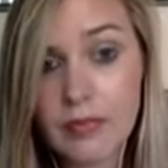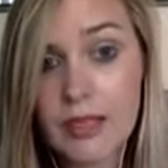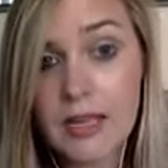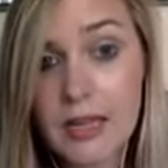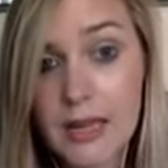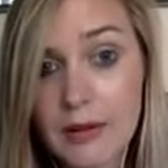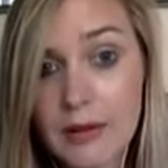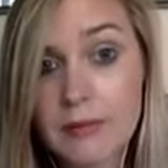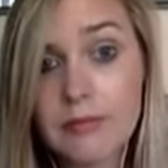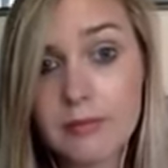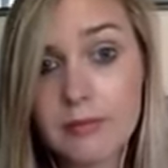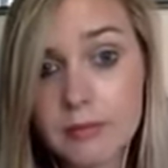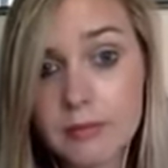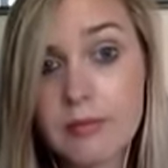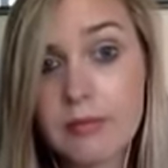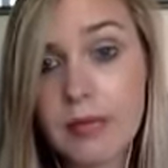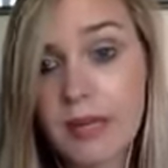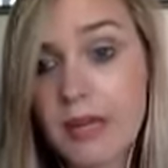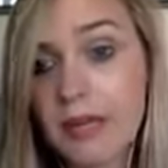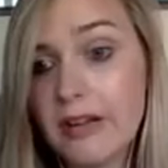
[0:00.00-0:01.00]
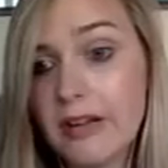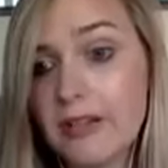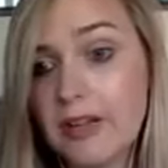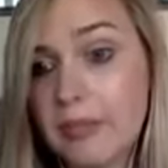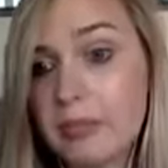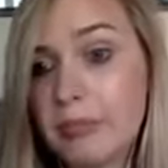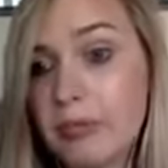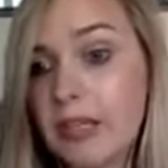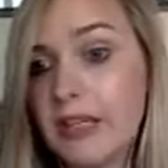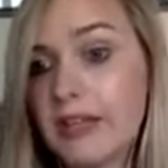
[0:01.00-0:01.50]
Yeah,
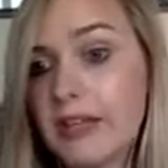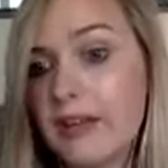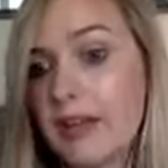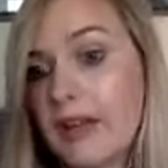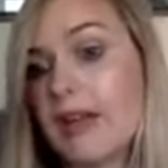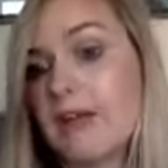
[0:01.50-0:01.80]
perfect, brilliant.